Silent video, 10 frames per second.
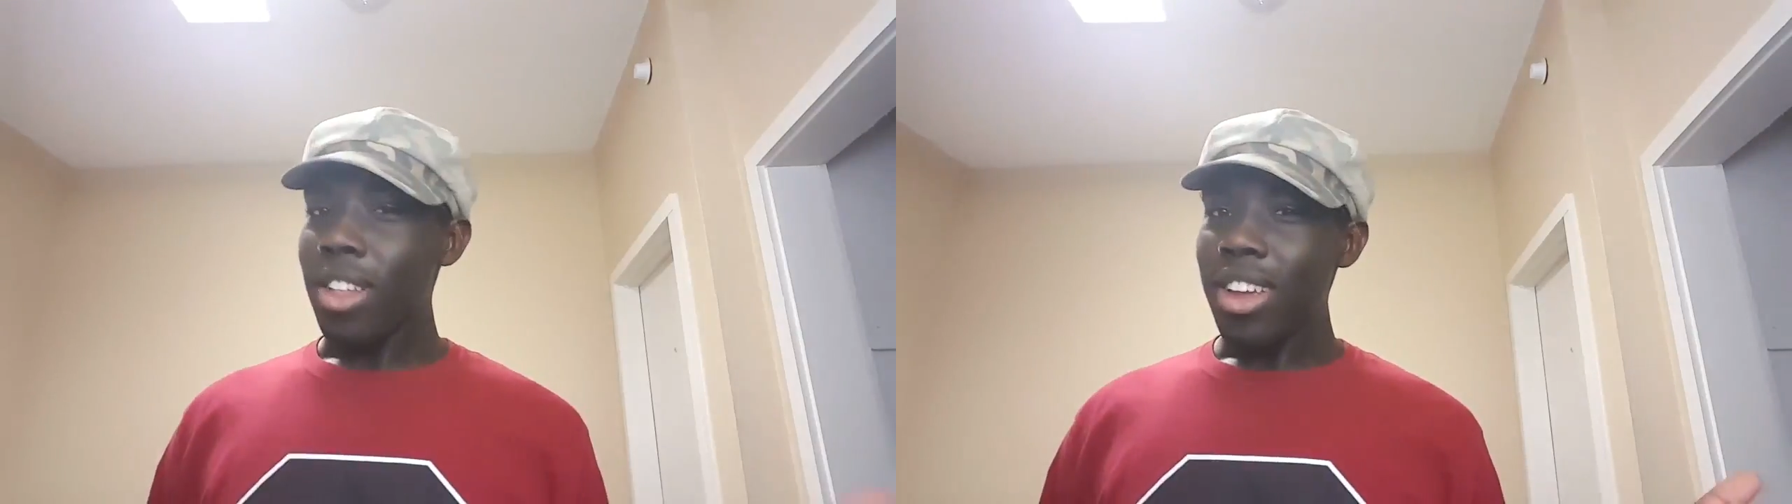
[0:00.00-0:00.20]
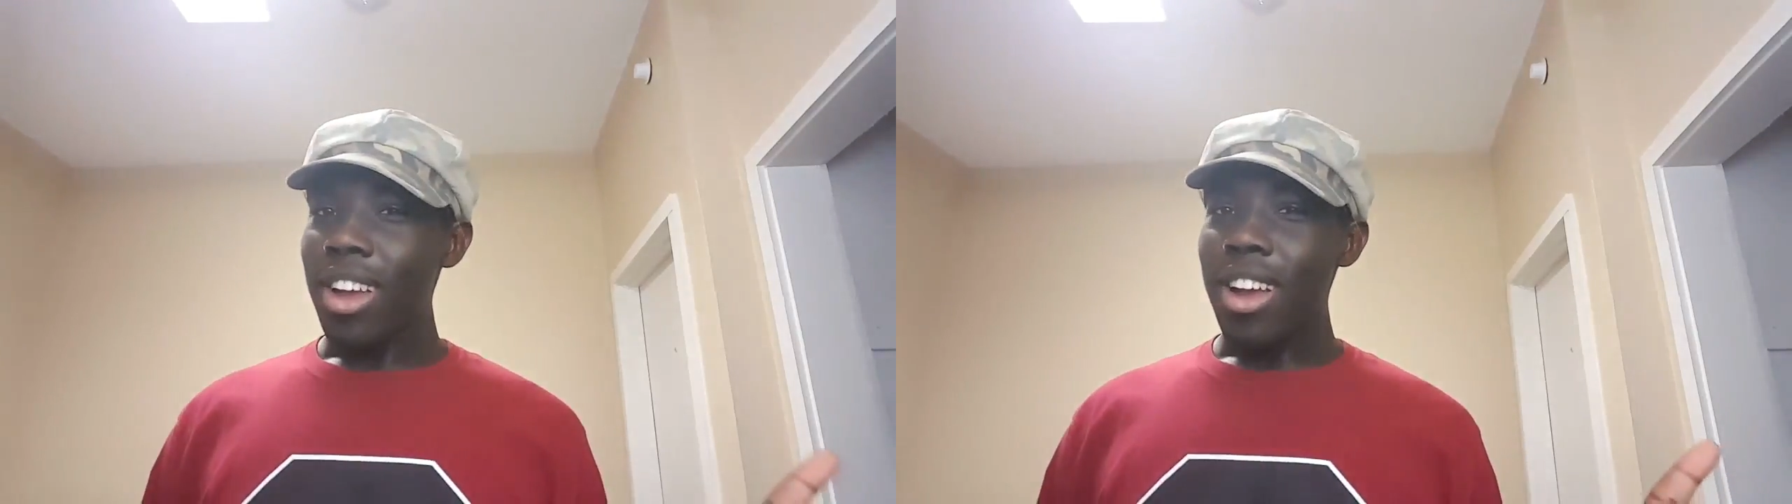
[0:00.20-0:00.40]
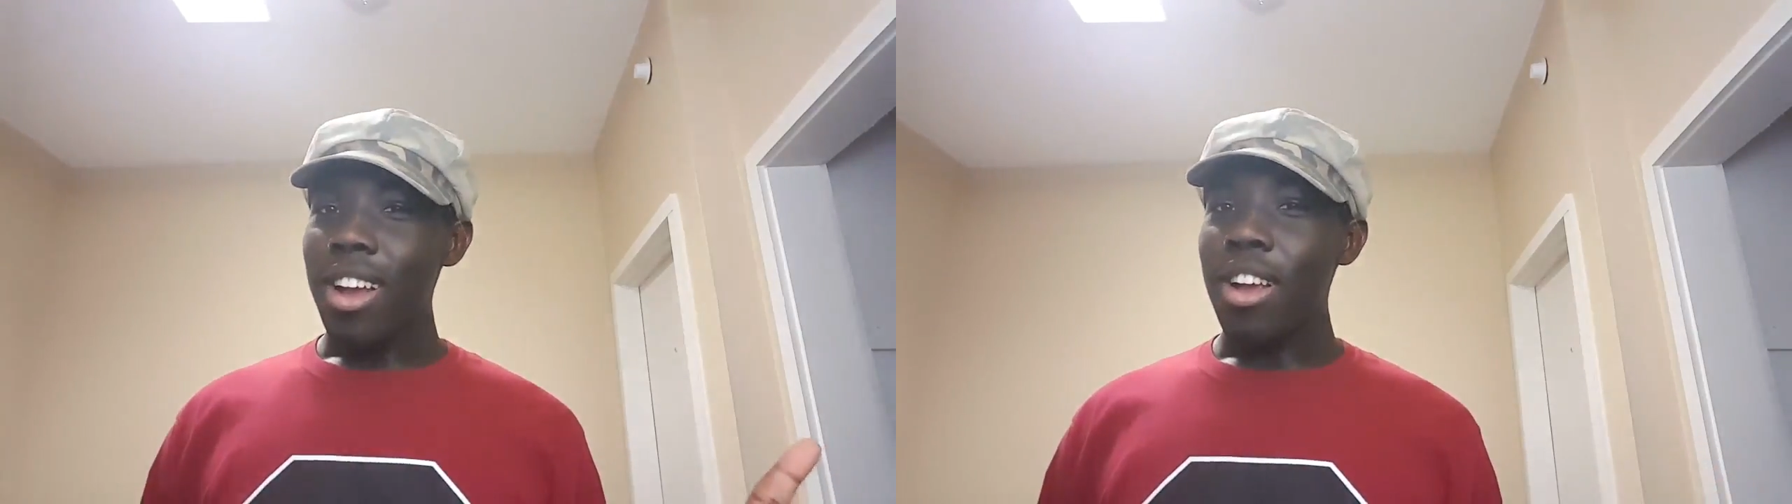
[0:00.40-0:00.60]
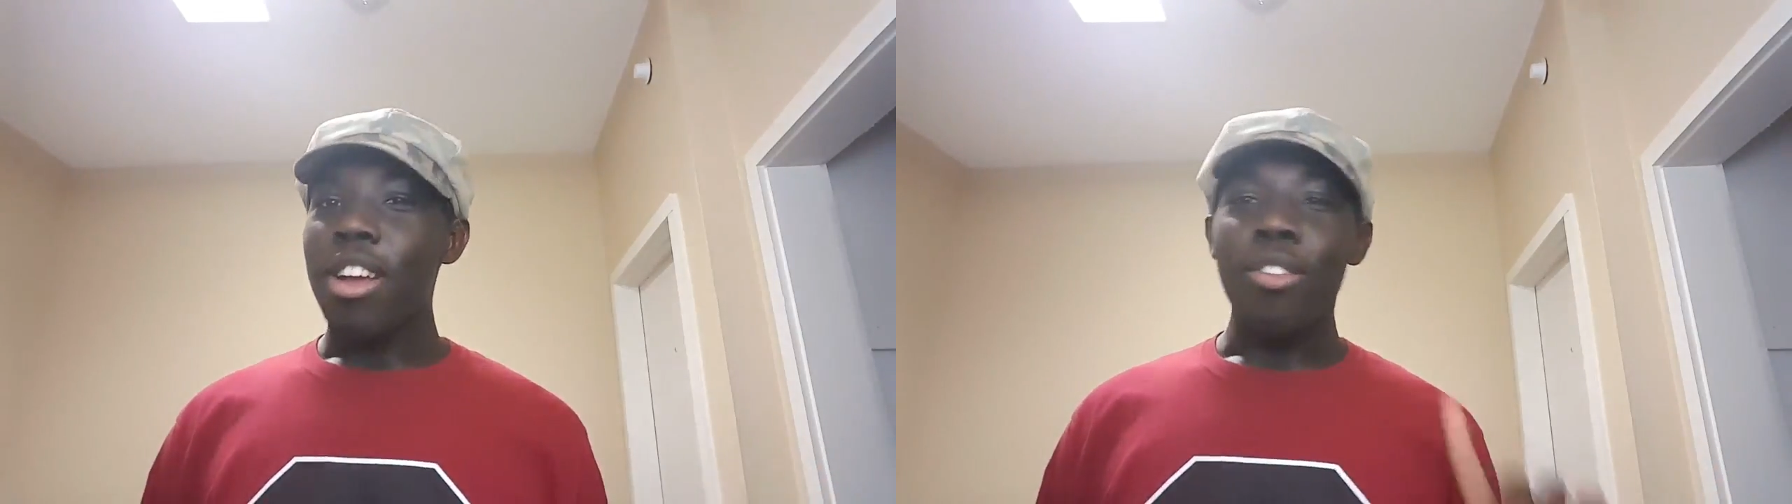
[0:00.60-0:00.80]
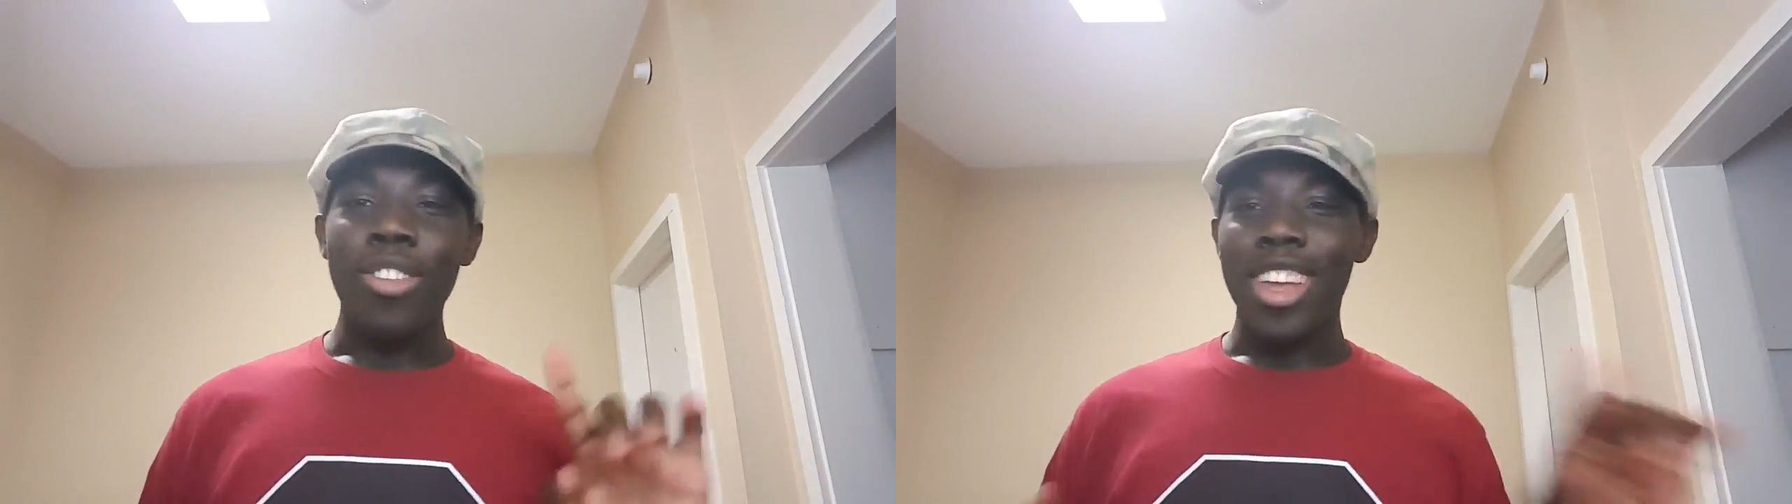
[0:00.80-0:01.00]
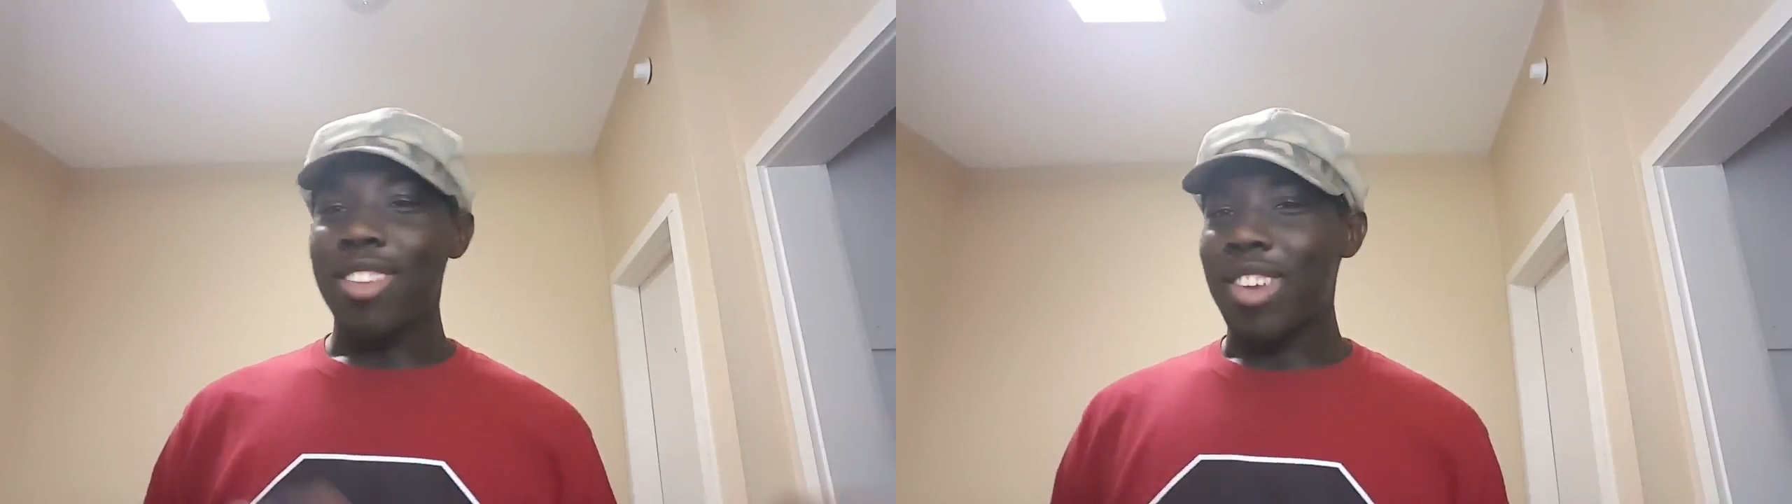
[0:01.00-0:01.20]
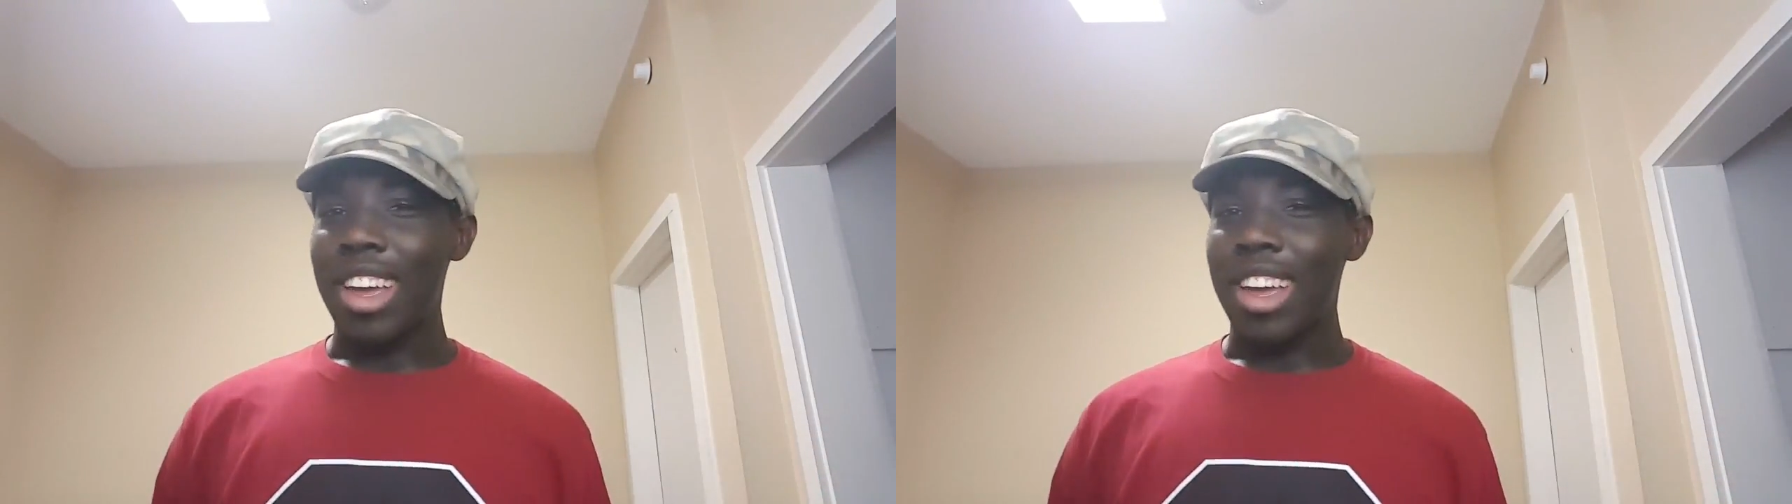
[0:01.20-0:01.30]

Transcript: earlier in